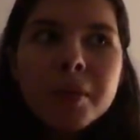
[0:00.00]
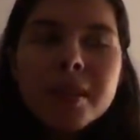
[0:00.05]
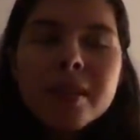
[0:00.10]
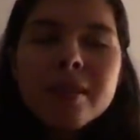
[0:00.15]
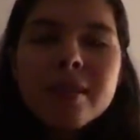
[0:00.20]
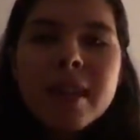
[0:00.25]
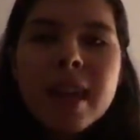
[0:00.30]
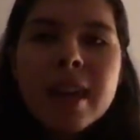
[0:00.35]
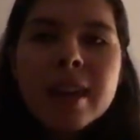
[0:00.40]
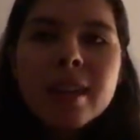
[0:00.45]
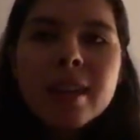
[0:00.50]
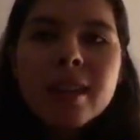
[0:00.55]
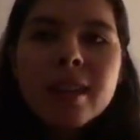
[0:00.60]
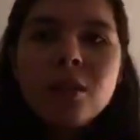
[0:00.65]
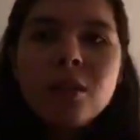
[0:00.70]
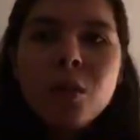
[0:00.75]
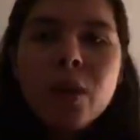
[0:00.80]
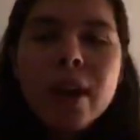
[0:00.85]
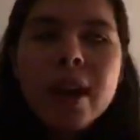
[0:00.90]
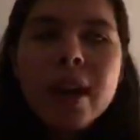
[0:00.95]
It's taken
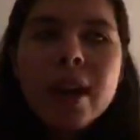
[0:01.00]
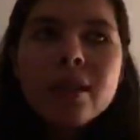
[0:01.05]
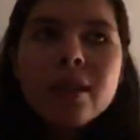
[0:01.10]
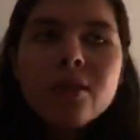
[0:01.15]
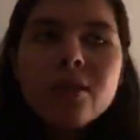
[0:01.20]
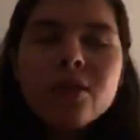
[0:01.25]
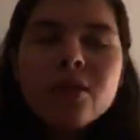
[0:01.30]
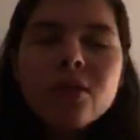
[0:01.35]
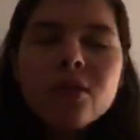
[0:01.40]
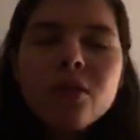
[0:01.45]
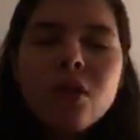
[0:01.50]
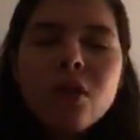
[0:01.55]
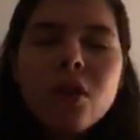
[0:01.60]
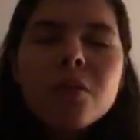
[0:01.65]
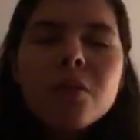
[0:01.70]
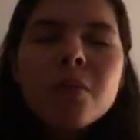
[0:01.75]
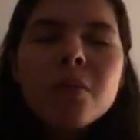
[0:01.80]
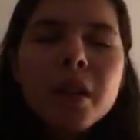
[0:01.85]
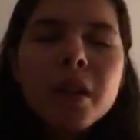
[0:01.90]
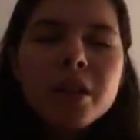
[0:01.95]
away so
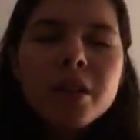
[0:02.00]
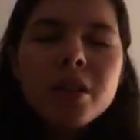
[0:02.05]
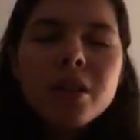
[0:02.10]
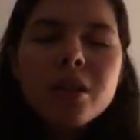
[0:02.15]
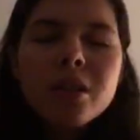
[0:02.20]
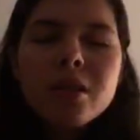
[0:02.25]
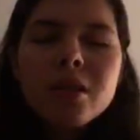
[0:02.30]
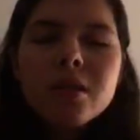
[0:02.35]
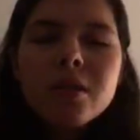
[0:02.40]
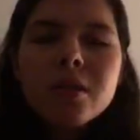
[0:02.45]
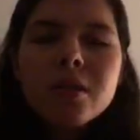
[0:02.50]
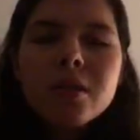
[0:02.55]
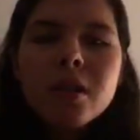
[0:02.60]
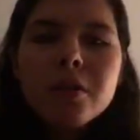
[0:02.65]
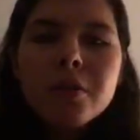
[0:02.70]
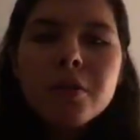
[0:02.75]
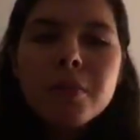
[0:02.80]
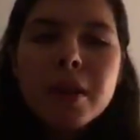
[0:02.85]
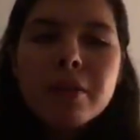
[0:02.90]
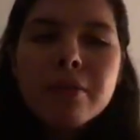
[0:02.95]
much
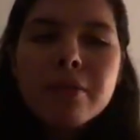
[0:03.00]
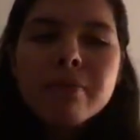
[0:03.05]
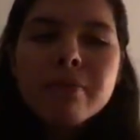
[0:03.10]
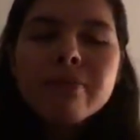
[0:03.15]
of my